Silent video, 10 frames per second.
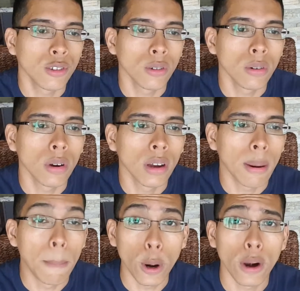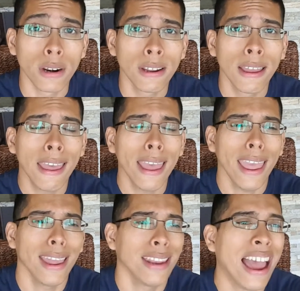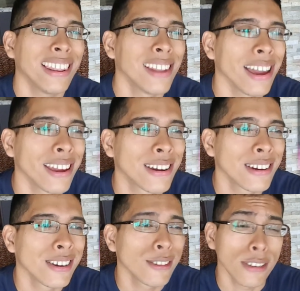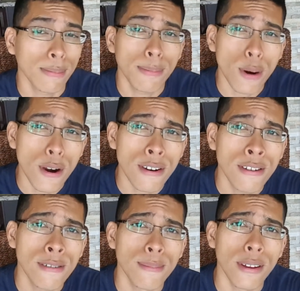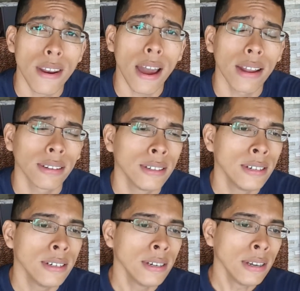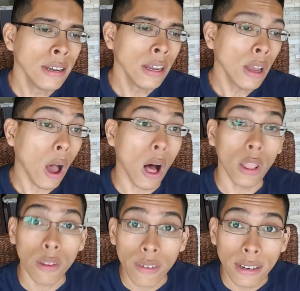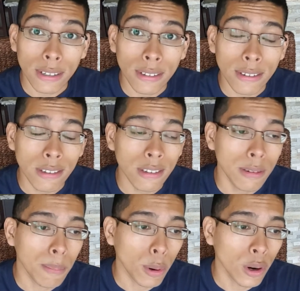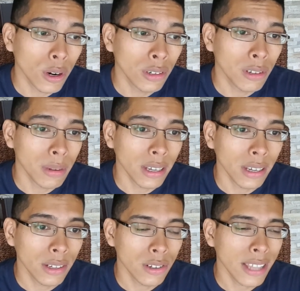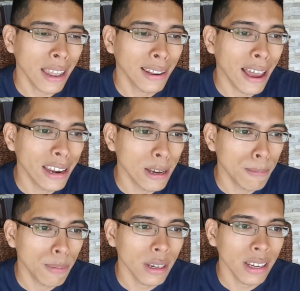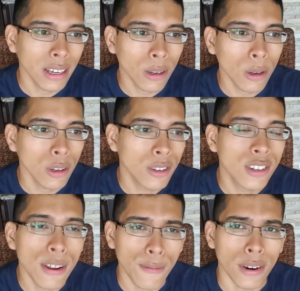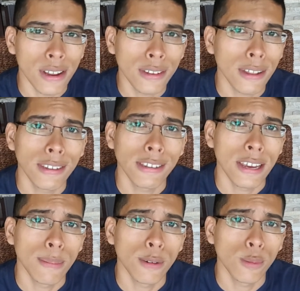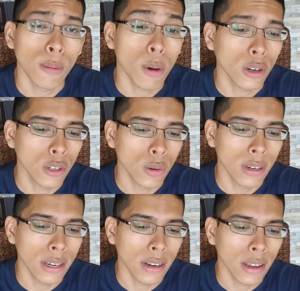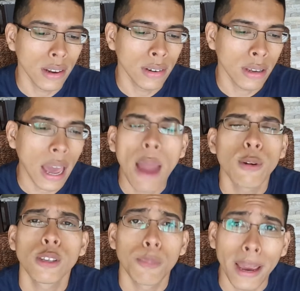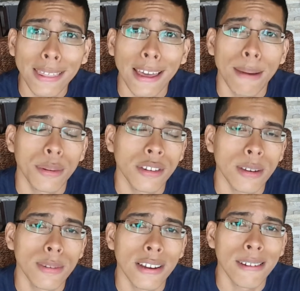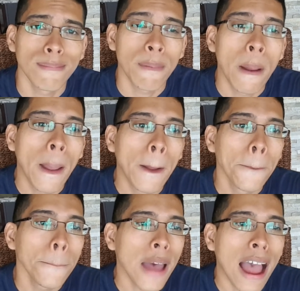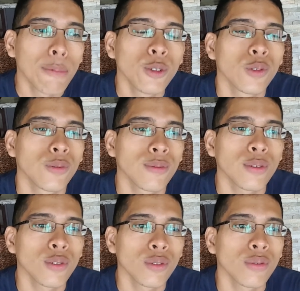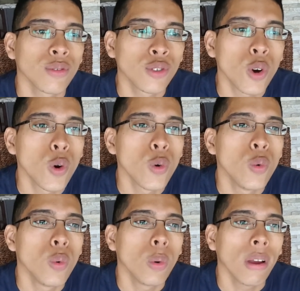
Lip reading: to Burn, and I like some of Burn, but not all of it. Burn to me, just that lineup, it's different. It's not the same as what Mark II did, and I respect that, but at the same time, I'm just so